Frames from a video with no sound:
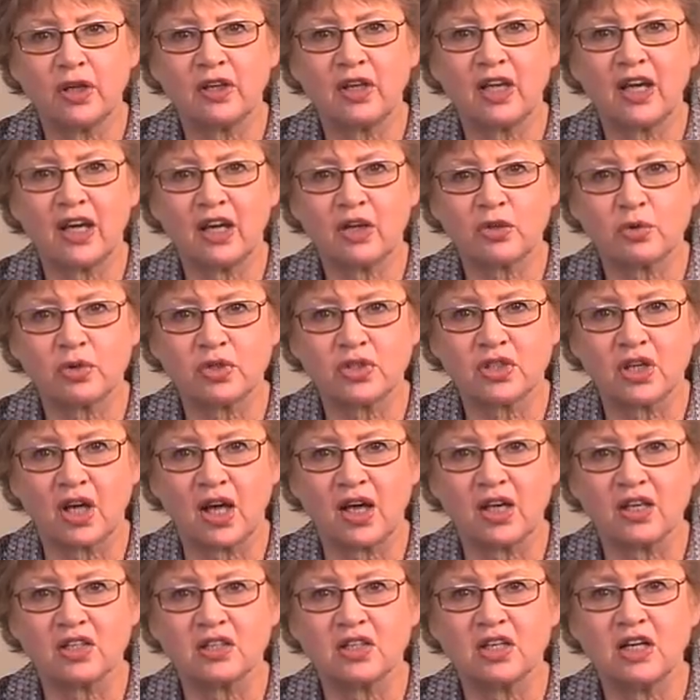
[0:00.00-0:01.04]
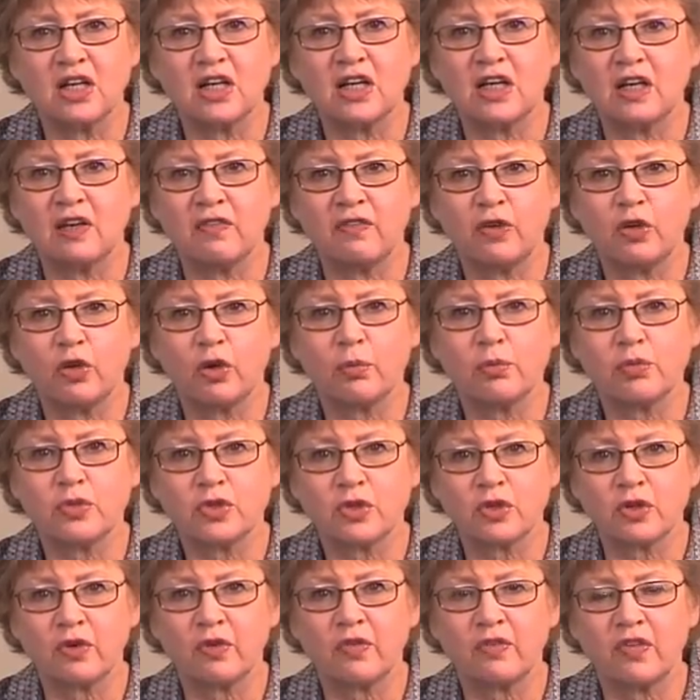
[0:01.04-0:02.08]
doing the exercise if you
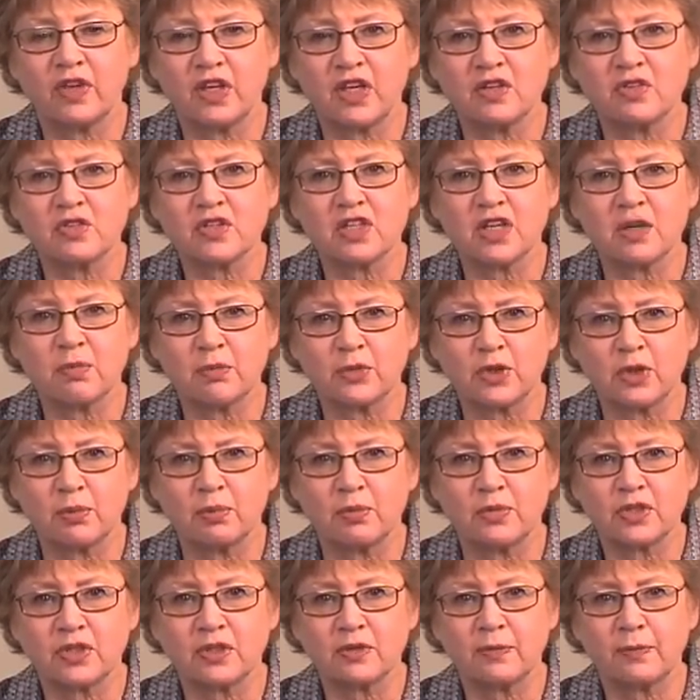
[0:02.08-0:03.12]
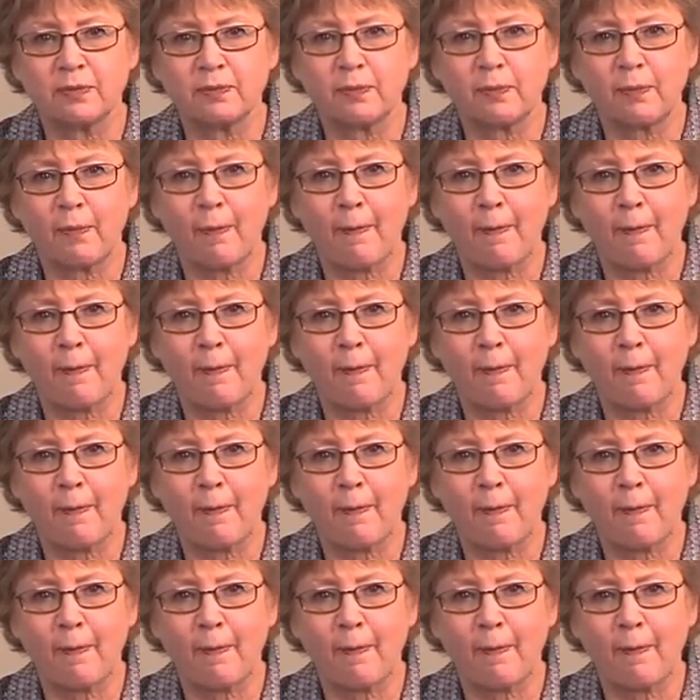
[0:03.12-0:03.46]
observe these symptoms.